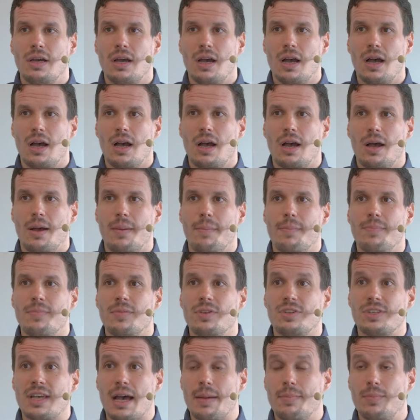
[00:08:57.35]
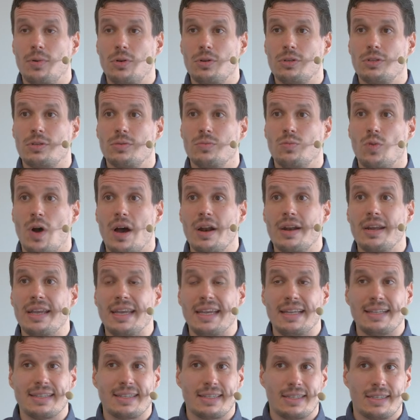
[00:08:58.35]
um, samples, one
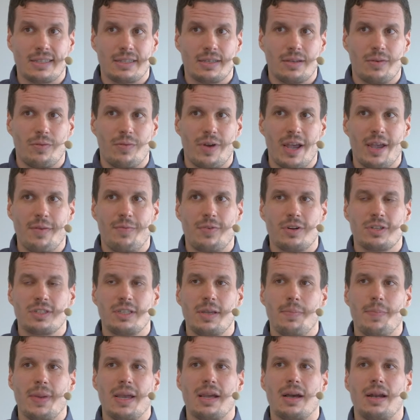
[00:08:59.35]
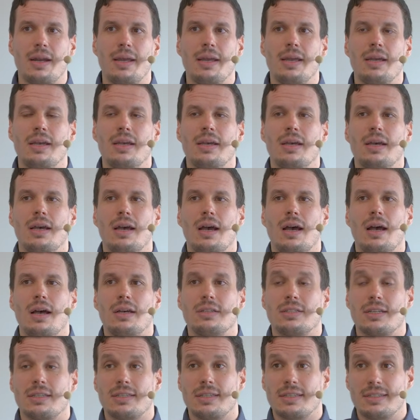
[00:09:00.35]
inch wafers typically, uh,
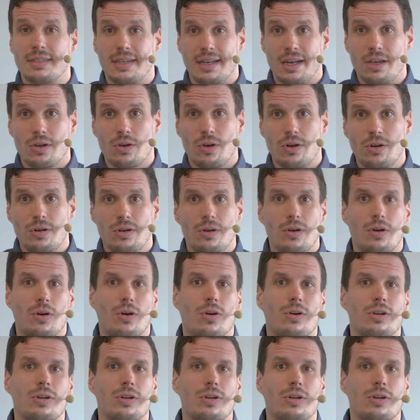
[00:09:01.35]
such as silicon or